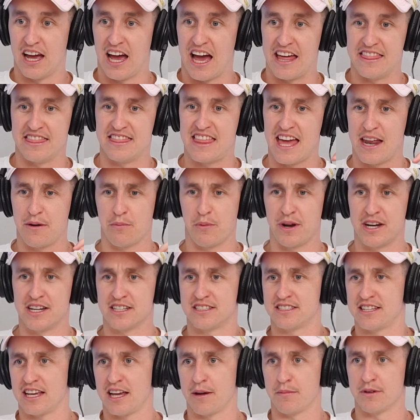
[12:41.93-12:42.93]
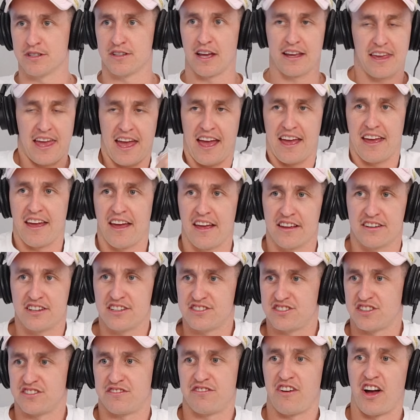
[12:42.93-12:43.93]
And then we just see him as like, yeah,
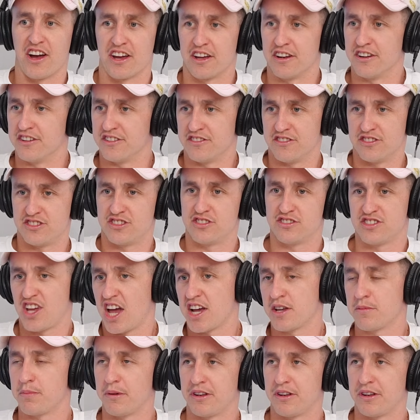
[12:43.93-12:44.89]
she's just fucking sex